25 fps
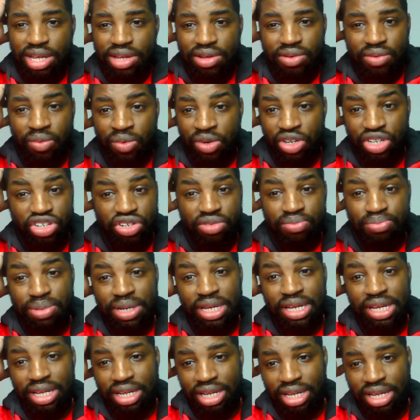we should
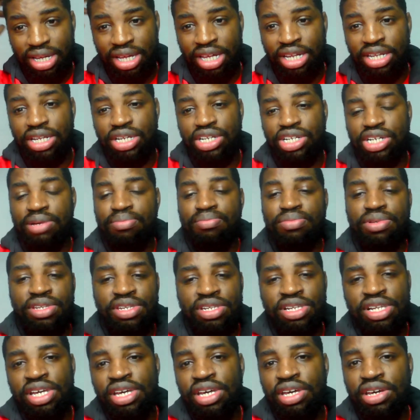be in the Champions
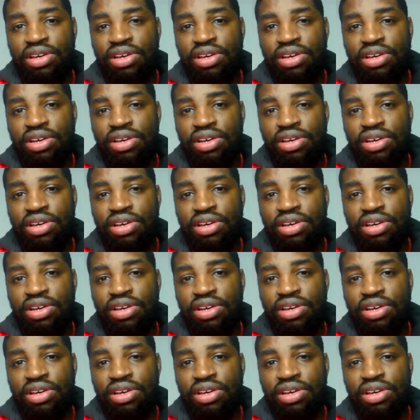League,